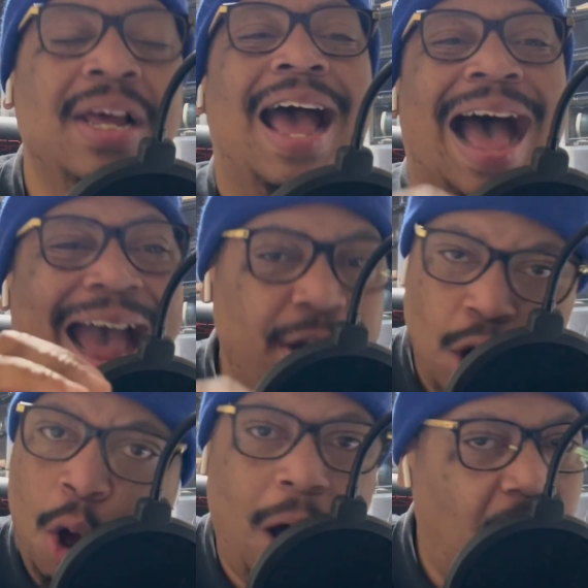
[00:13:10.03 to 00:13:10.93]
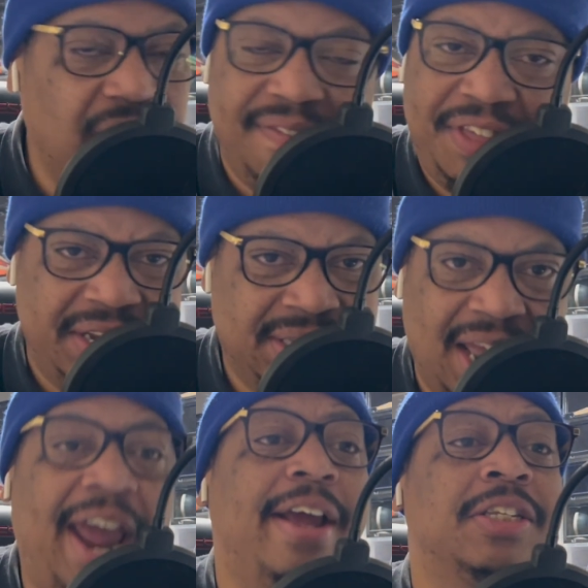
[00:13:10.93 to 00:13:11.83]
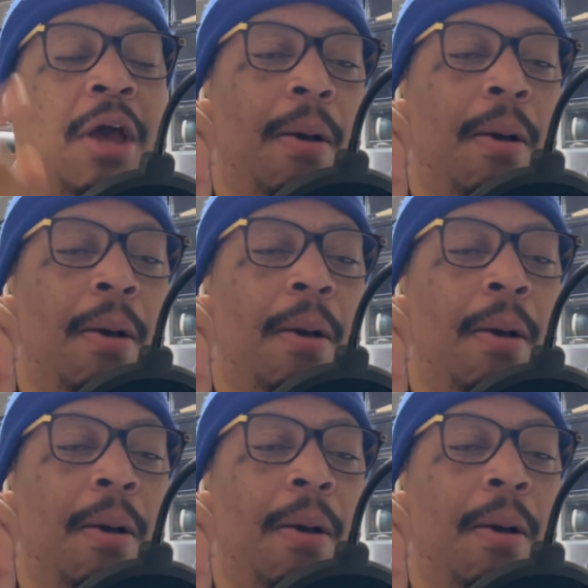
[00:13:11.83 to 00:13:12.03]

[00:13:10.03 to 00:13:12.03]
I know all of these things.